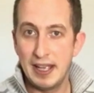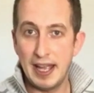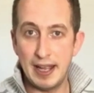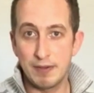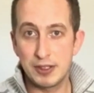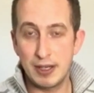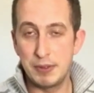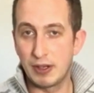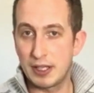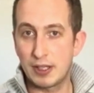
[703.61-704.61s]
every time
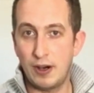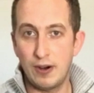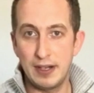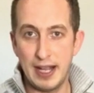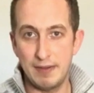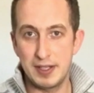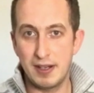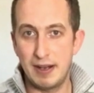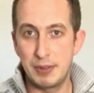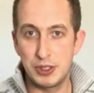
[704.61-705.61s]
you look at the car and every
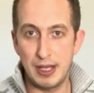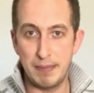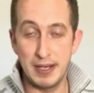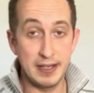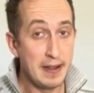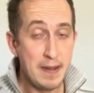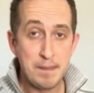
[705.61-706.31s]
time you step in it.